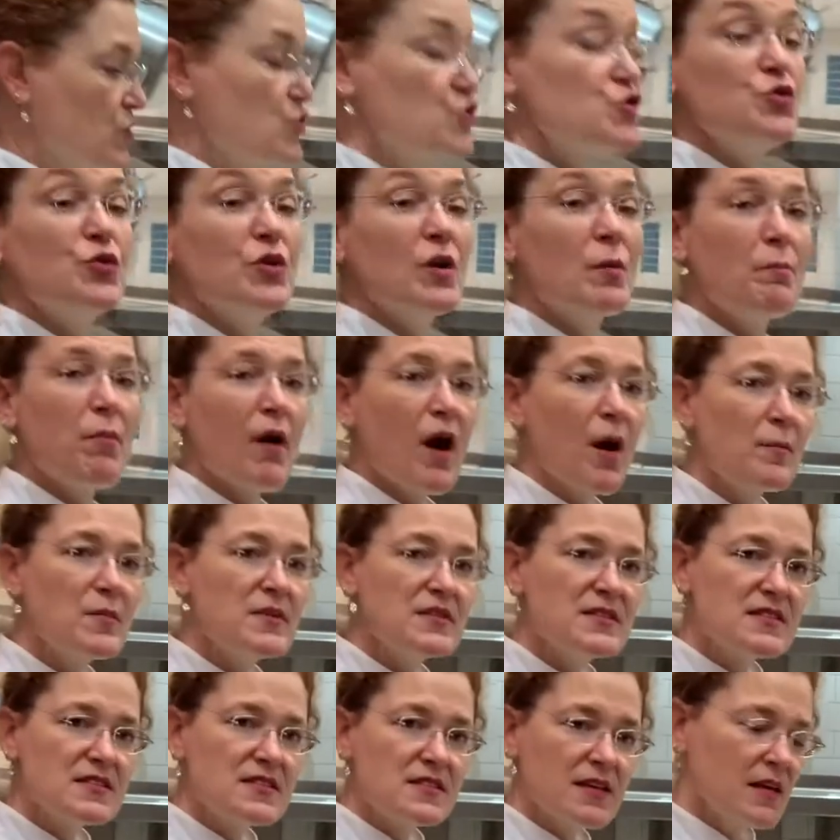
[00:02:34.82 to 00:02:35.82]

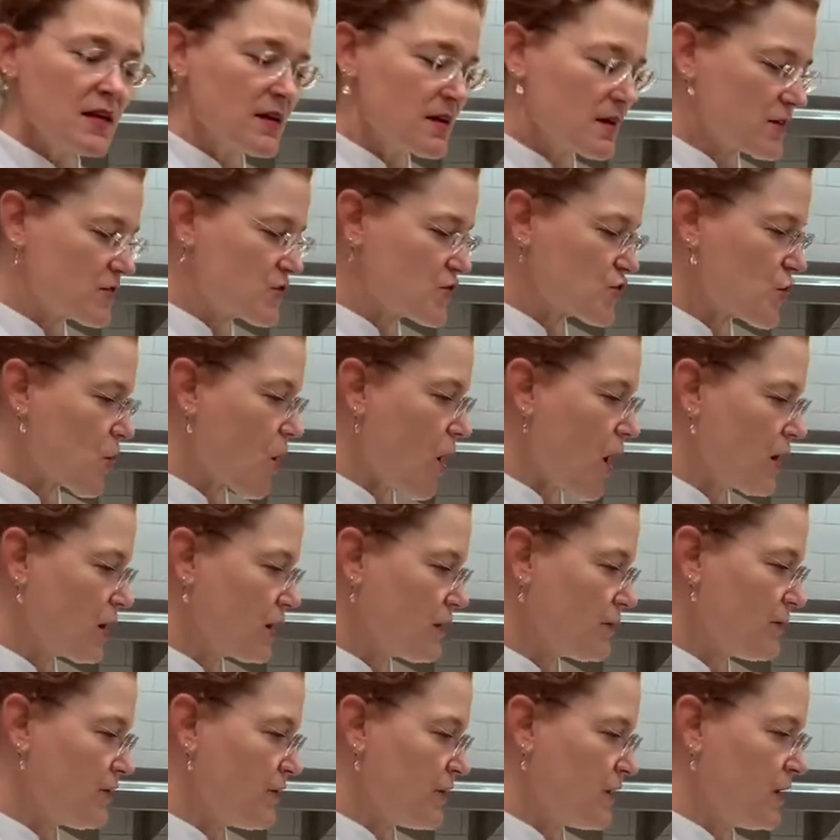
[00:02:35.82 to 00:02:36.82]
2-compartment sink, so all
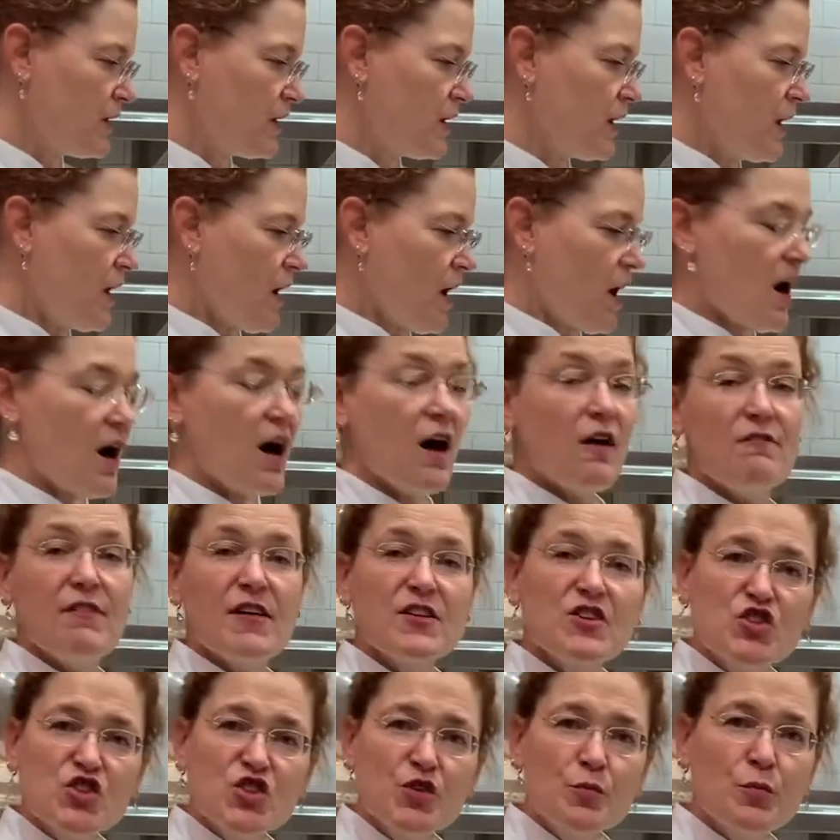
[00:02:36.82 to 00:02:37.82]
of the
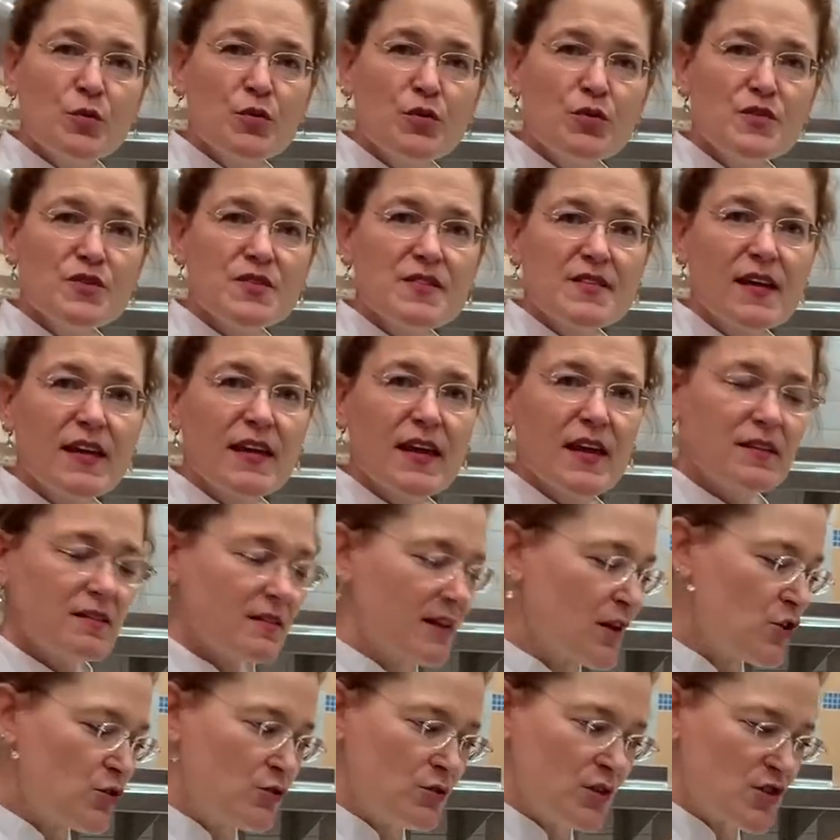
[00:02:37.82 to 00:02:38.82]
vegetables
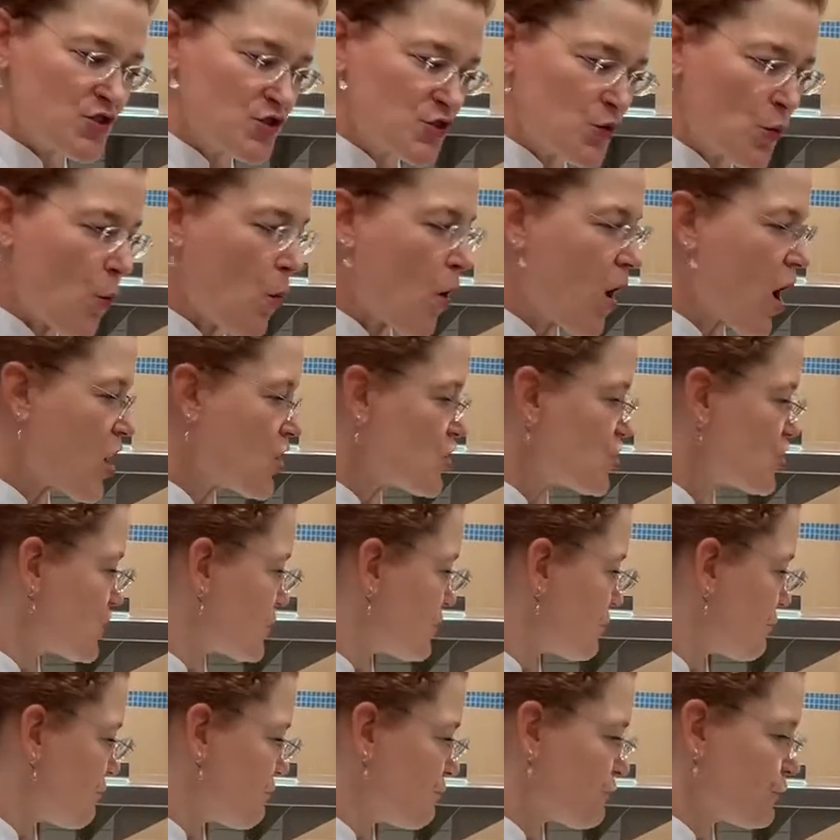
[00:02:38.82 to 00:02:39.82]
that you need to wash,
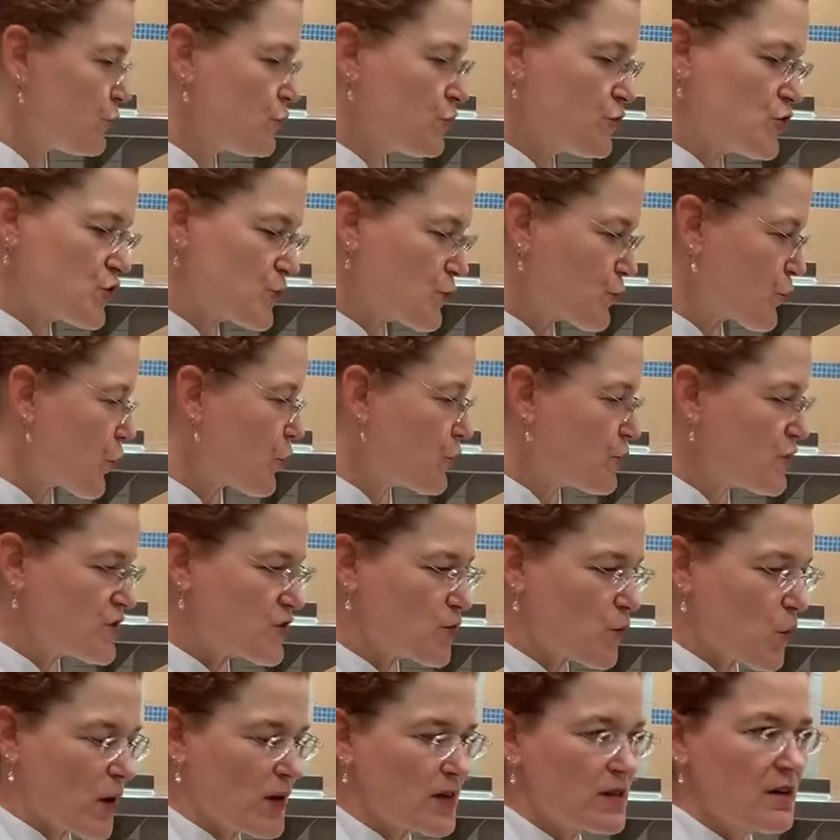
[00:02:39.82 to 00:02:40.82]
fruits, produce,
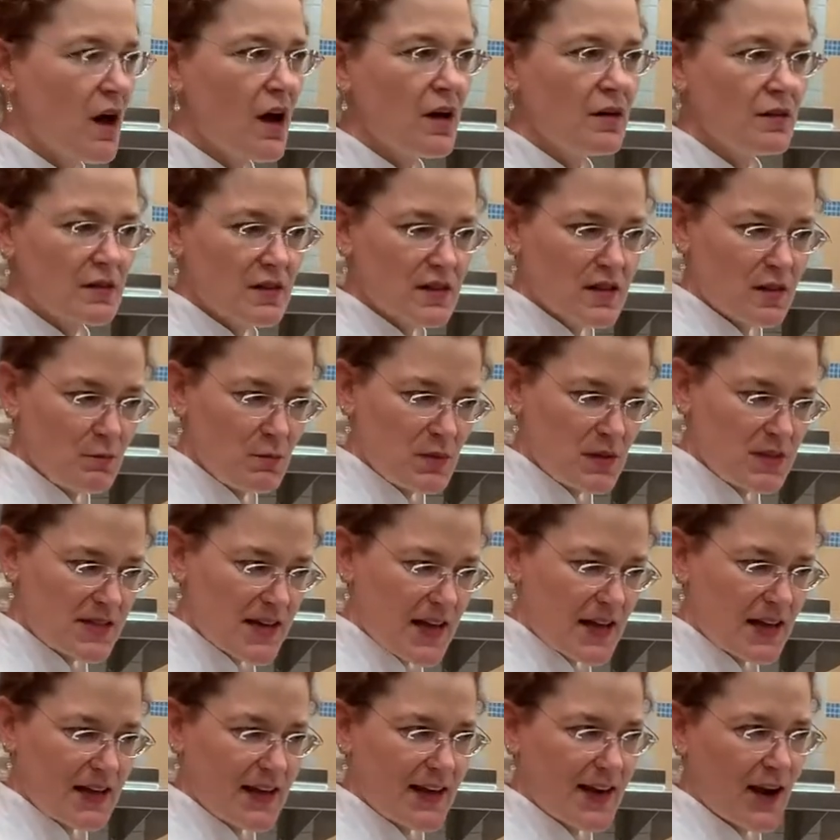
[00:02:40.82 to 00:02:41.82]
whatnot, can be
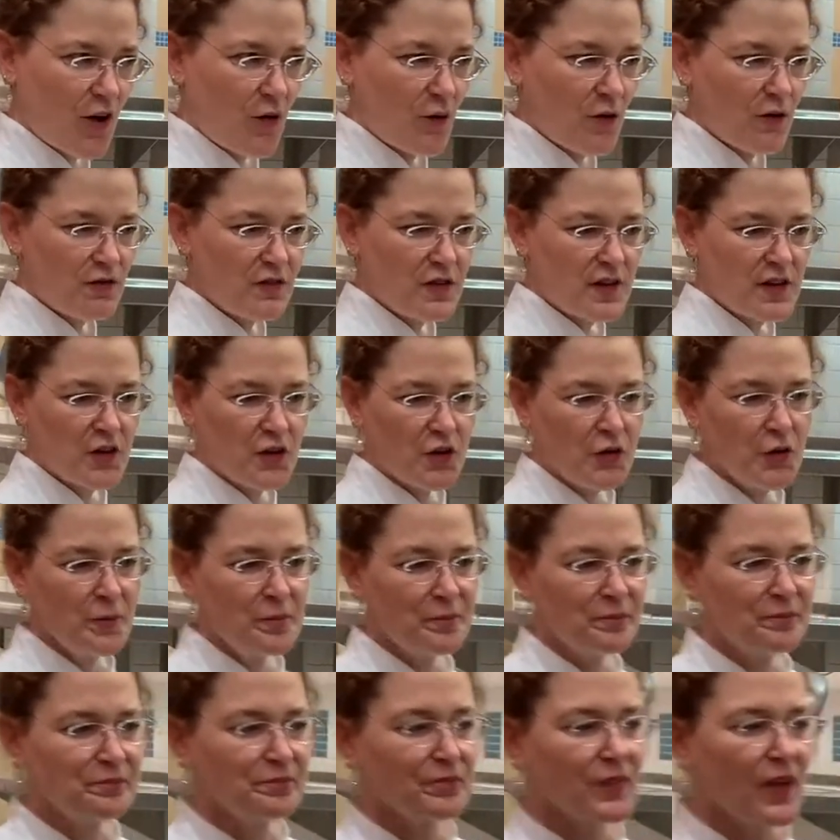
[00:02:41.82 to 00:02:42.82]
taken care of here.
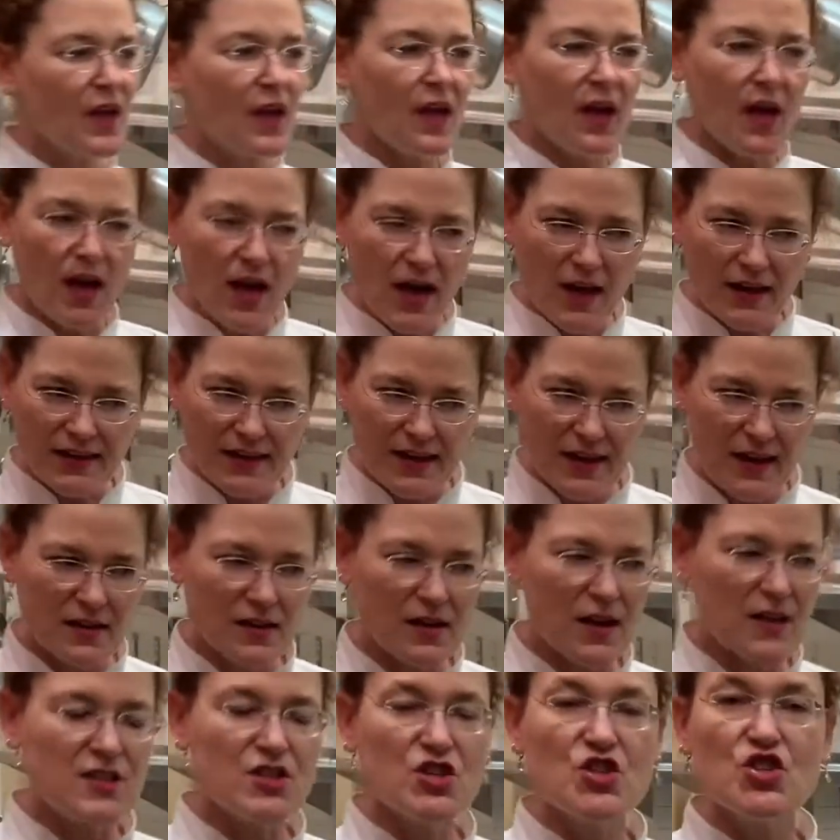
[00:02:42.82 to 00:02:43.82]
Again,
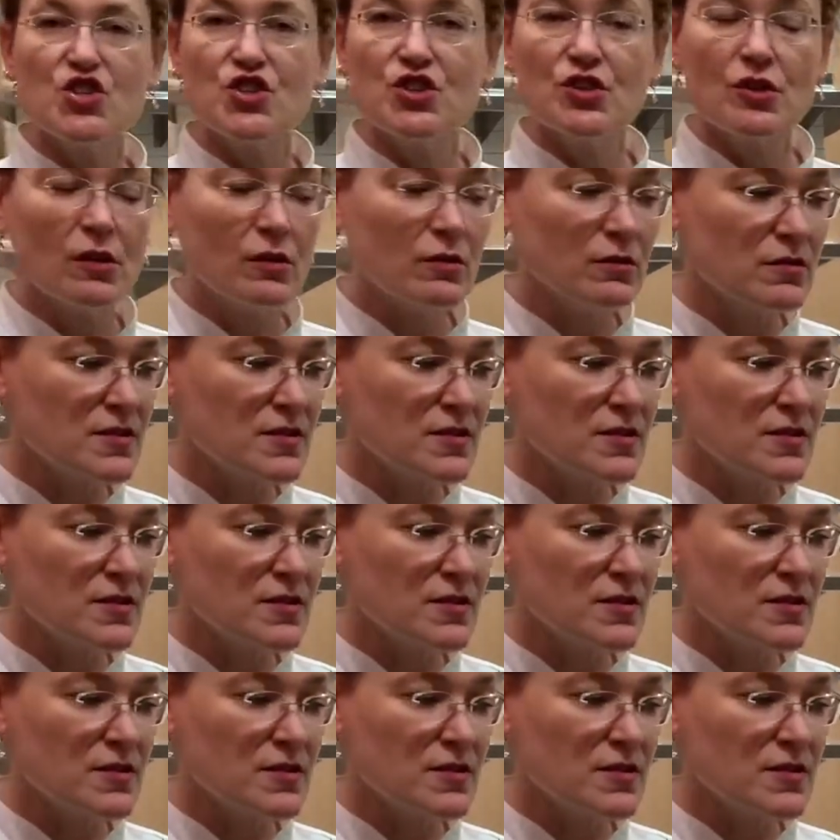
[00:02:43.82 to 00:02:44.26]
additional